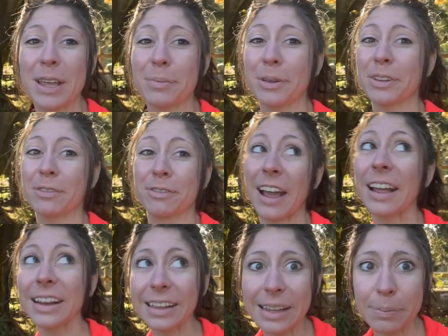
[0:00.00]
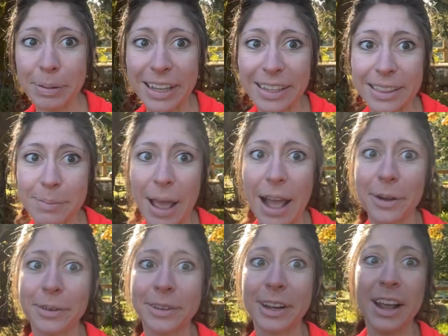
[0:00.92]
able to finally plant them
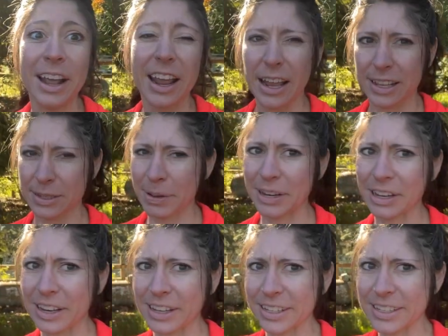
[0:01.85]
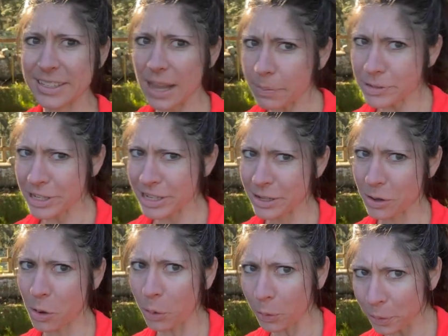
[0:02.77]
out. It's been an exceptionally
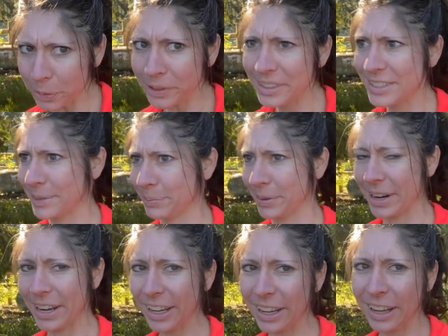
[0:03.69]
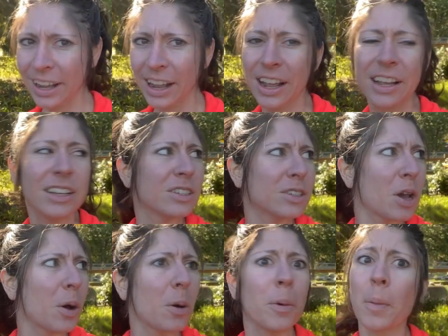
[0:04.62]
cold spring,
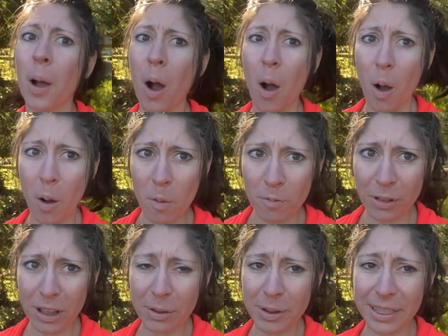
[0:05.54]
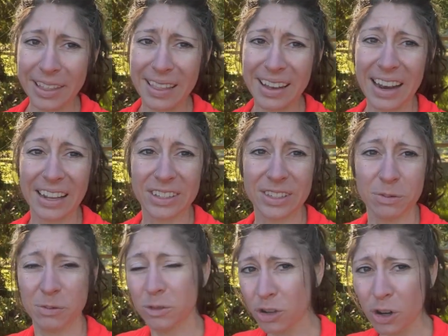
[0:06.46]
so hopefully within the next
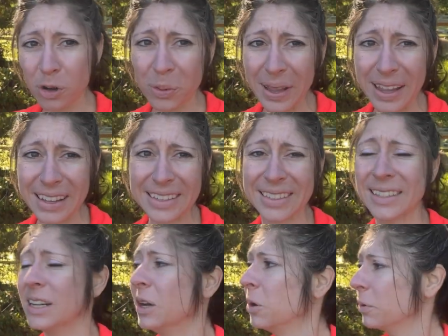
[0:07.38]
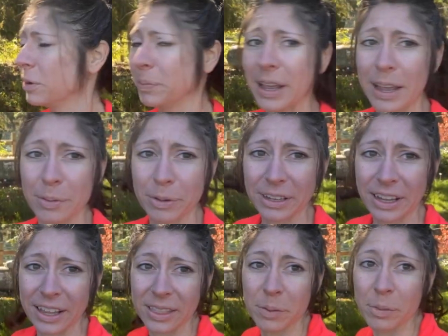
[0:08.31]
2 weeks we'll be able to
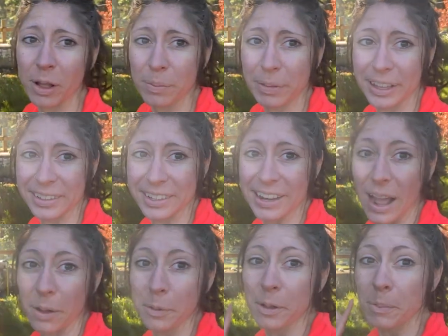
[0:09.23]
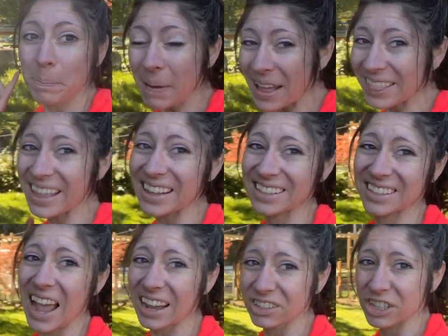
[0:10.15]
get them all planted out. But that's
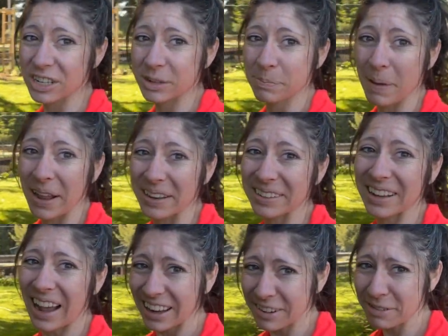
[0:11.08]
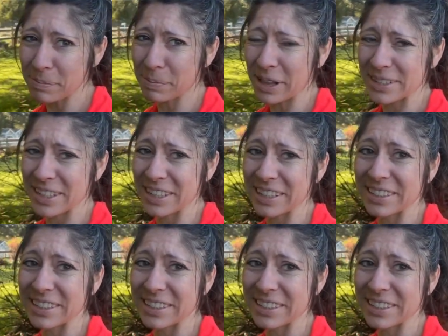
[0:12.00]
actually been kind of a blessing in